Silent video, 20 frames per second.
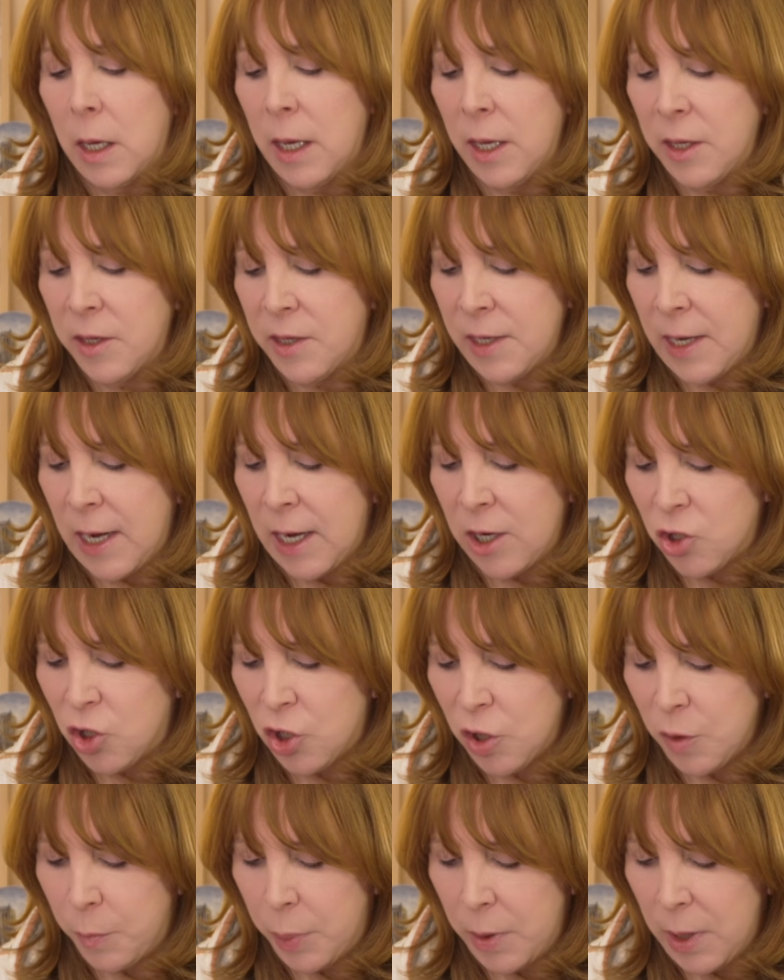
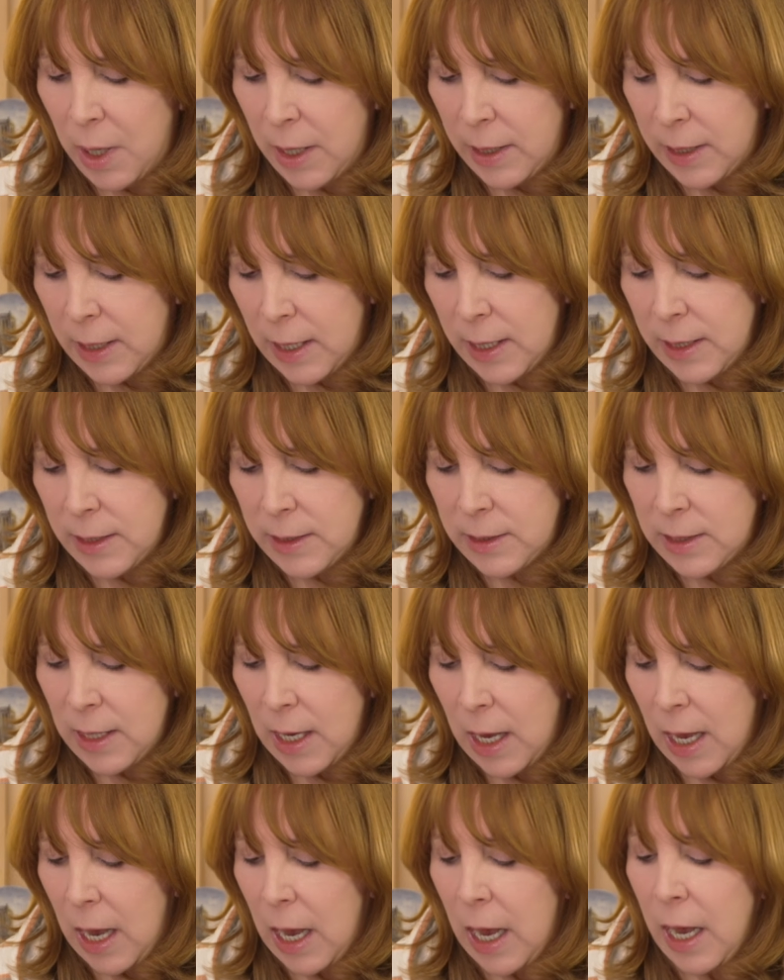international plug is,
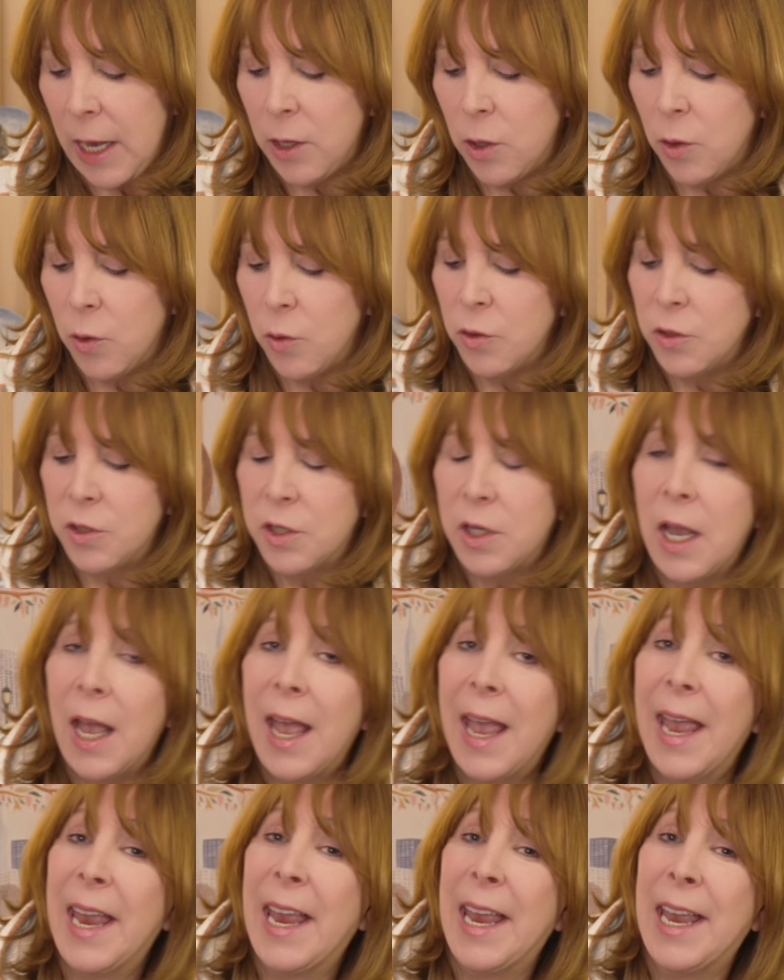I used
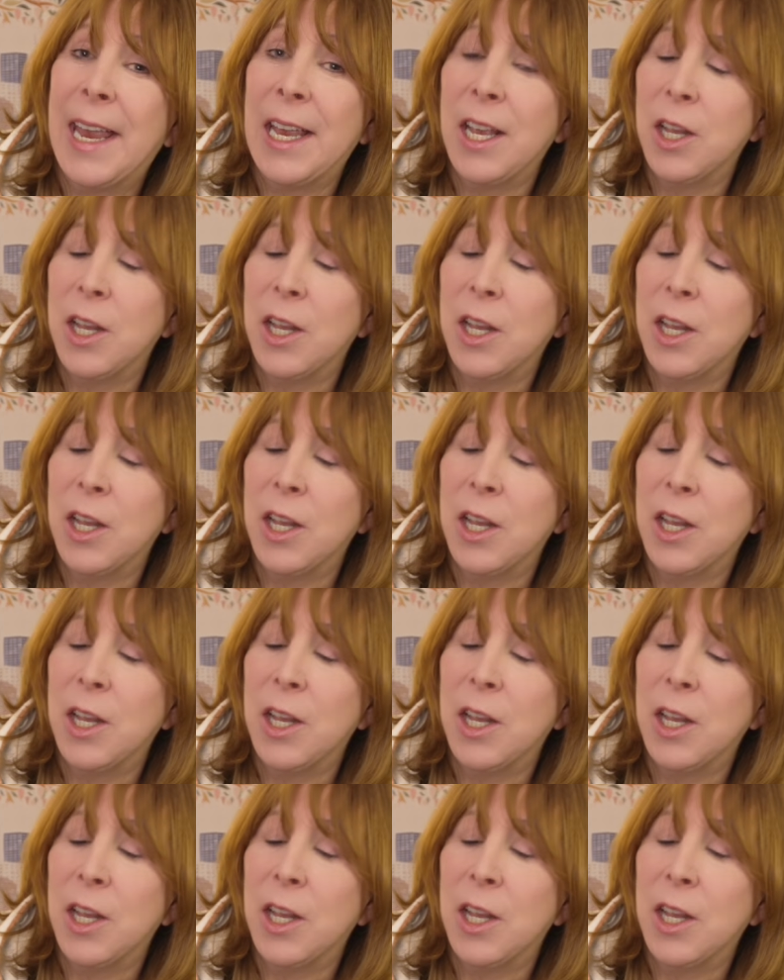a